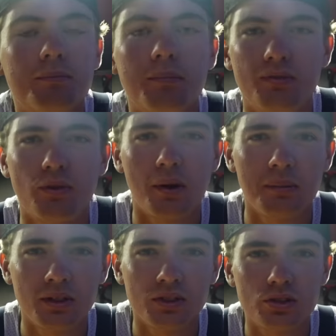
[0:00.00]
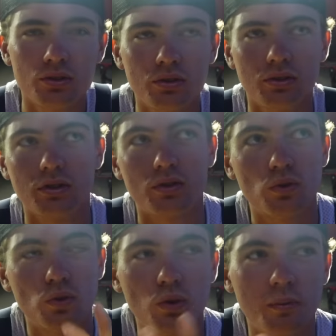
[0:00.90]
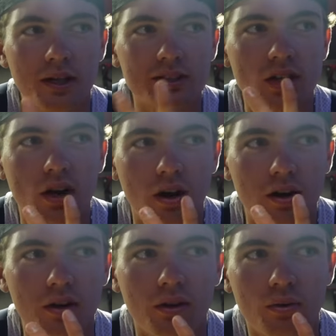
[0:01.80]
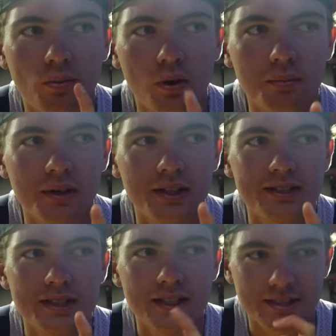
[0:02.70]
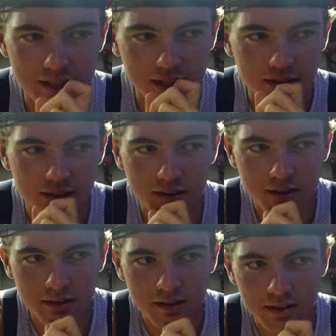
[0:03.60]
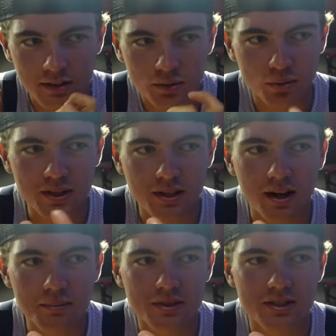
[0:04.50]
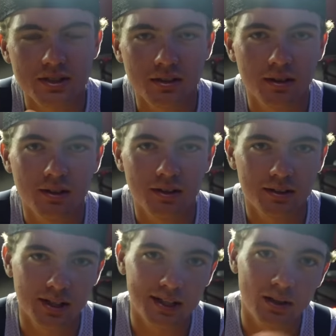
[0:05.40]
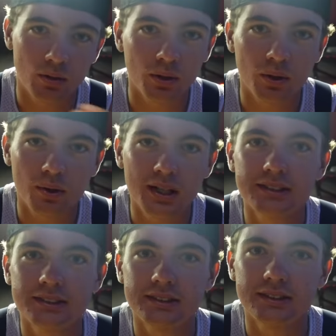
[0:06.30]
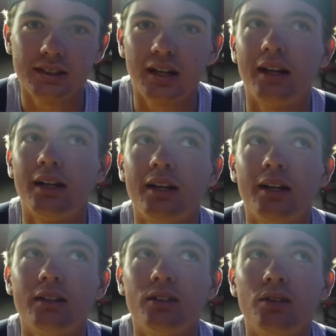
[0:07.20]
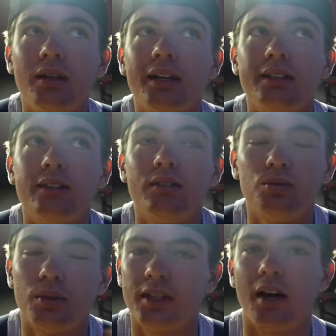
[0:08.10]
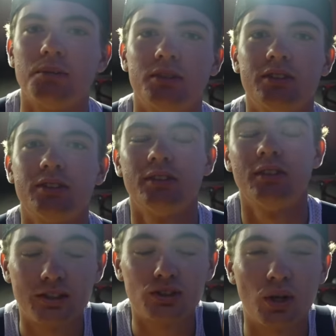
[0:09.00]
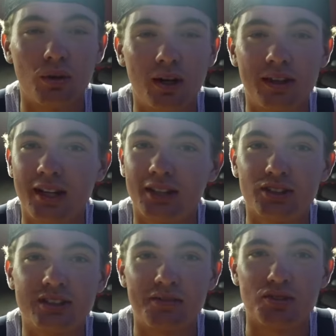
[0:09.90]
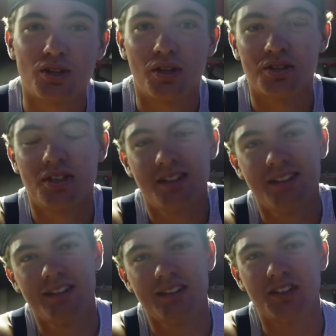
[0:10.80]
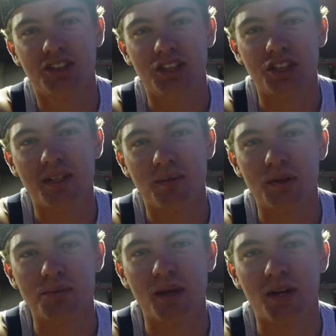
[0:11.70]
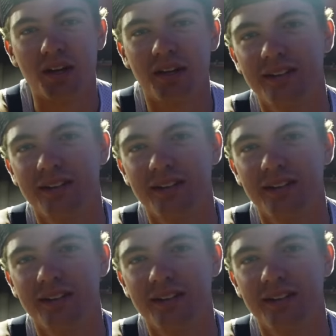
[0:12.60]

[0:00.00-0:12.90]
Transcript: Before, I'm gonna do 2 minutes hard, 1 minute easy, 3 times, then longer rest and do that 3 times. So I think I just have to start. GG, wish me luck.